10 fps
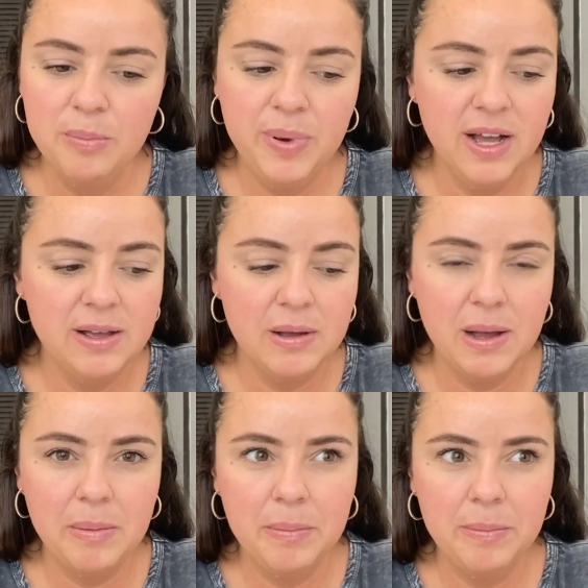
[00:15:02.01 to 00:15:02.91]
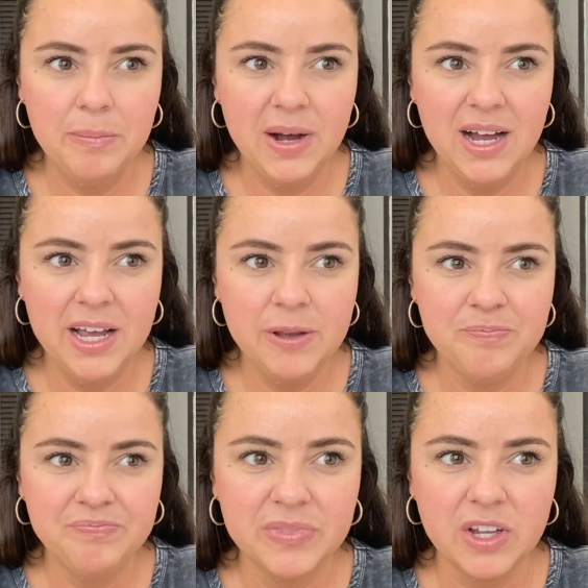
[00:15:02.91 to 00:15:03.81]
but
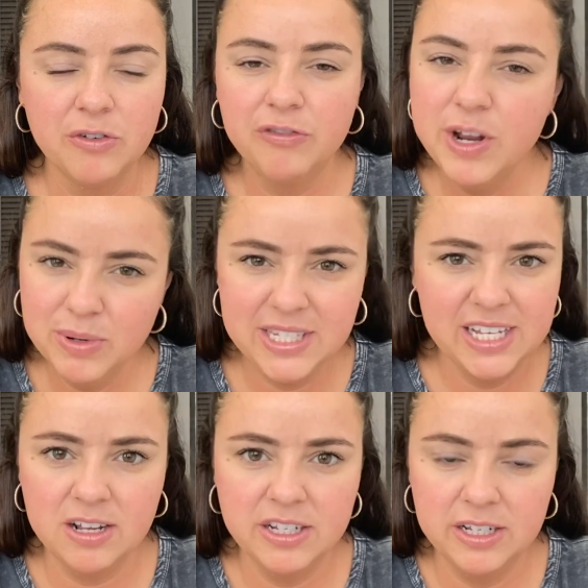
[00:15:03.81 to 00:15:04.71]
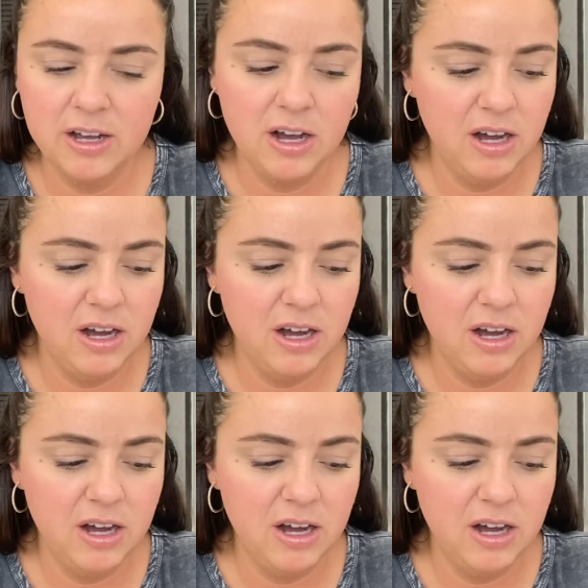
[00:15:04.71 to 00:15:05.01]
my frequency has also